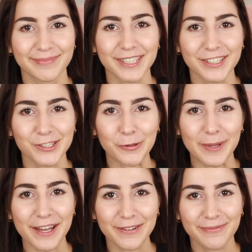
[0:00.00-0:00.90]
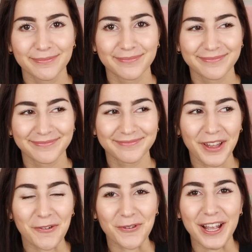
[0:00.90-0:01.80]
This is so bad.
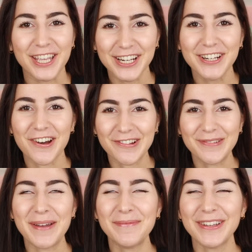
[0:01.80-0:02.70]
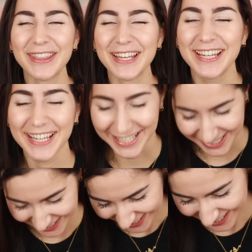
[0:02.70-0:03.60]
Why can I not remember
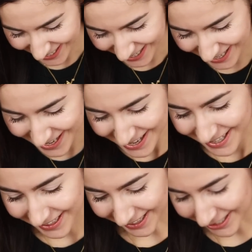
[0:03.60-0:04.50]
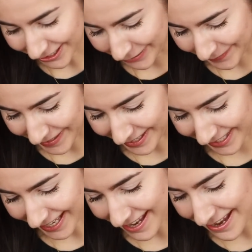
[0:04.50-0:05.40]
things? Let's open
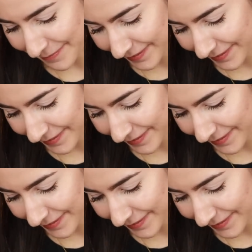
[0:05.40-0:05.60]
this guy.